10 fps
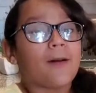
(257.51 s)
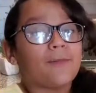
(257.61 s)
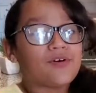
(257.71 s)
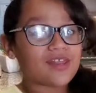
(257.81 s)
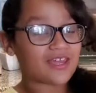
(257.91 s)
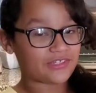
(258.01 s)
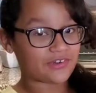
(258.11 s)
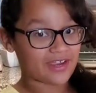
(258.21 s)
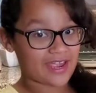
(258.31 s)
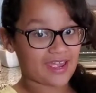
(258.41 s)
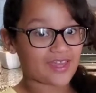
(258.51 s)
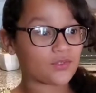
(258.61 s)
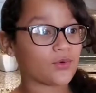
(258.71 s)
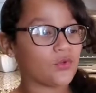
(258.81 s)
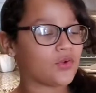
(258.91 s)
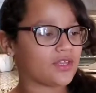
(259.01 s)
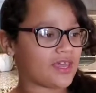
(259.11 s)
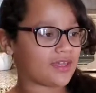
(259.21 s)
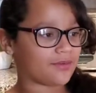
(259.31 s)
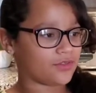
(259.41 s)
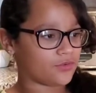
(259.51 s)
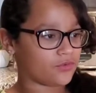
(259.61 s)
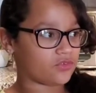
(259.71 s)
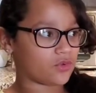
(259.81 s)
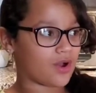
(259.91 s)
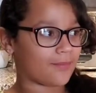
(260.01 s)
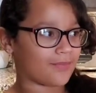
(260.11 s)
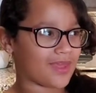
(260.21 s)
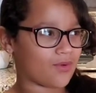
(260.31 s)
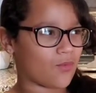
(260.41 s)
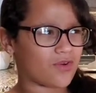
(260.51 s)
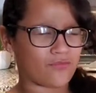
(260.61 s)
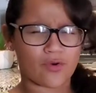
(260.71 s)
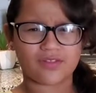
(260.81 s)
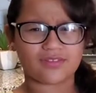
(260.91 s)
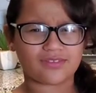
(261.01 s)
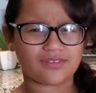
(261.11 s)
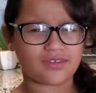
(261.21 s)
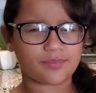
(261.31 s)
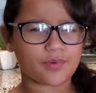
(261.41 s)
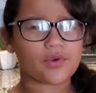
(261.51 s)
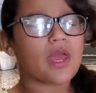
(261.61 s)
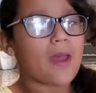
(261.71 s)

Put it in your hand, or you can use 1/4 teaspoon.